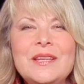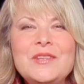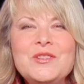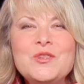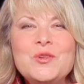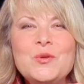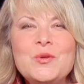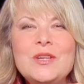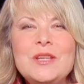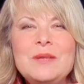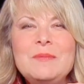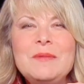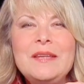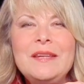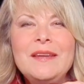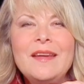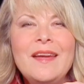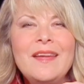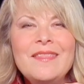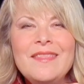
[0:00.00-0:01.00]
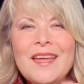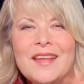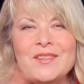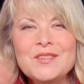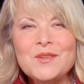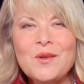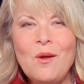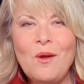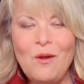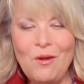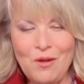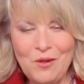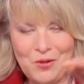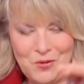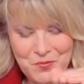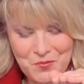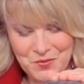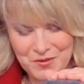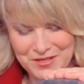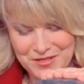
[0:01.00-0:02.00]
it's creamy, and that's
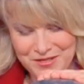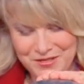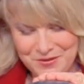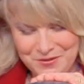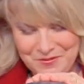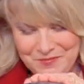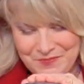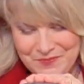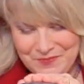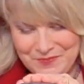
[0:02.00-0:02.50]
all we do.